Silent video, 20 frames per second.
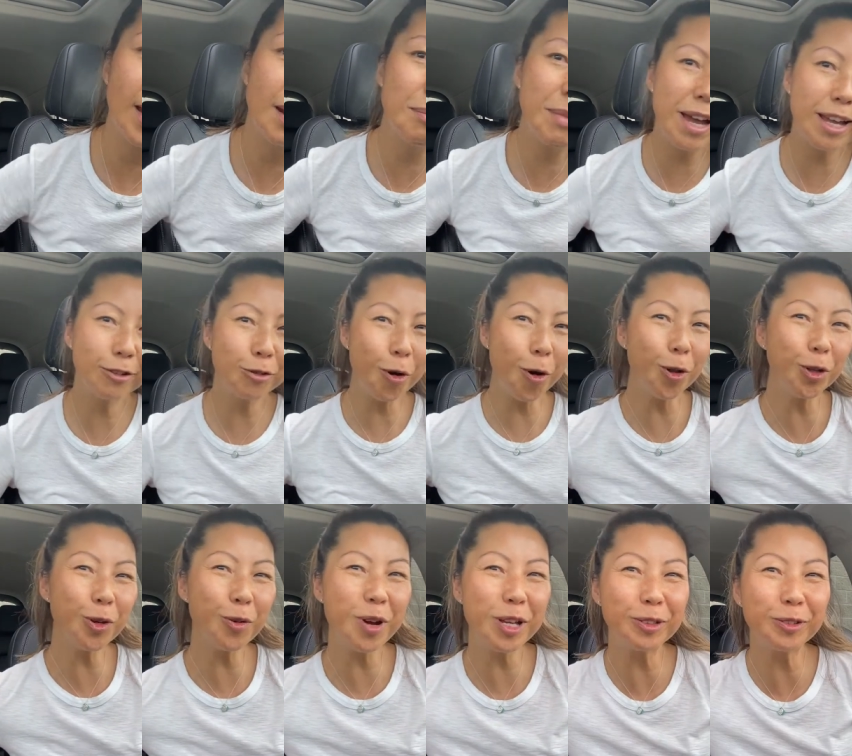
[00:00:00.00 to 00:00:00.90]
my
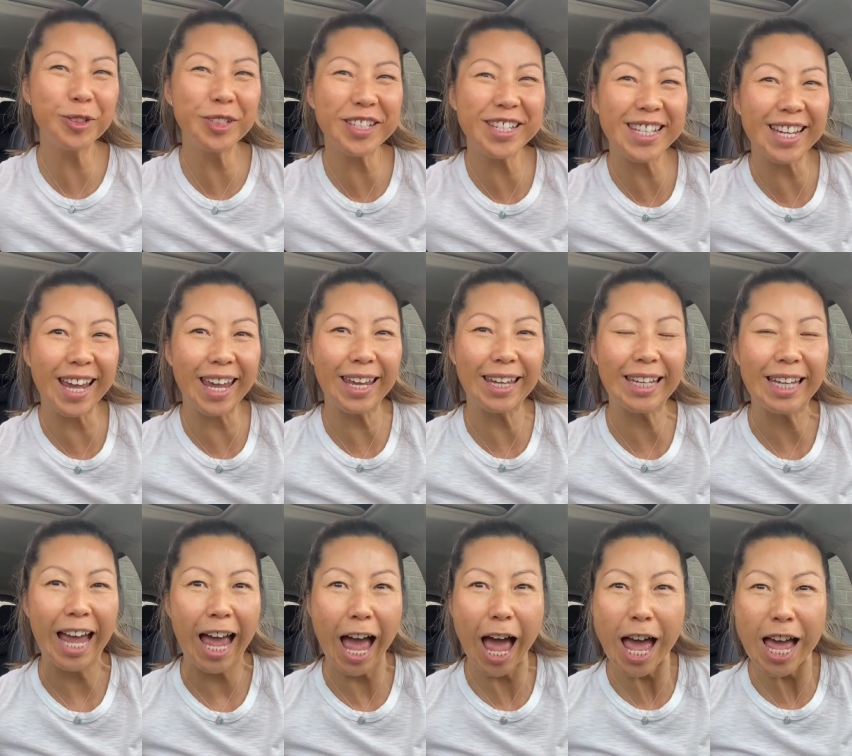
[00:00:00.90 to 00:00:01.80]
older one would say,
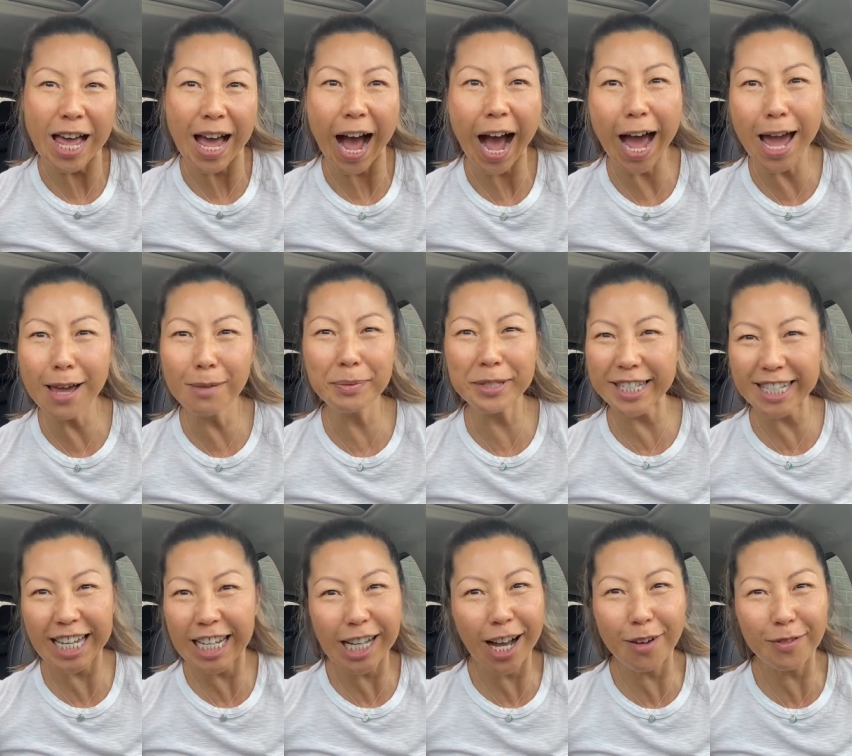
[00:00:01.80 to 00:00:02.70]
I'm
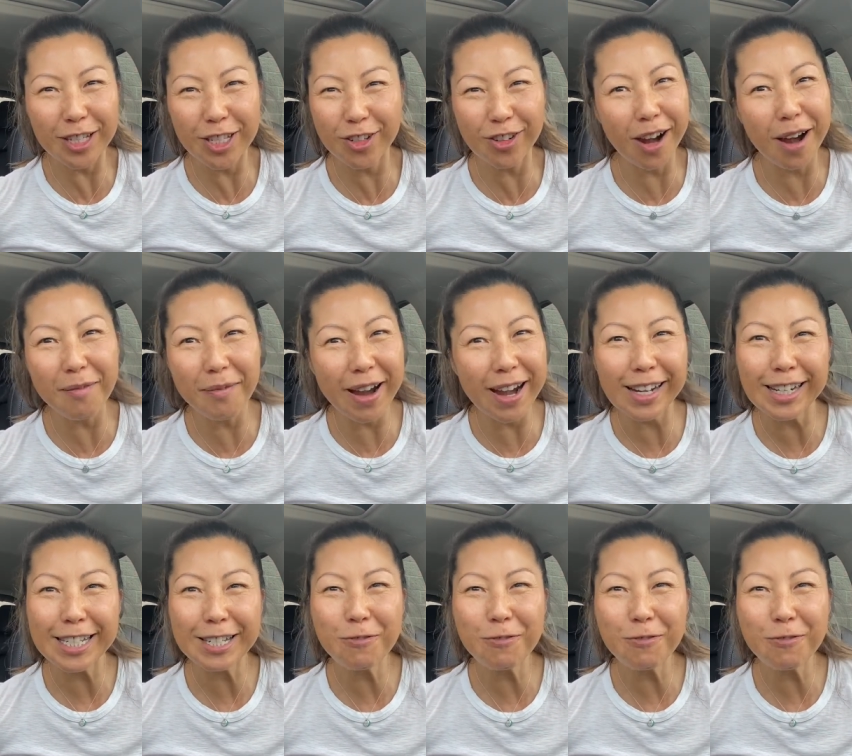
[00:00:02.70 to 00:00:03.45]
sick of strawberries.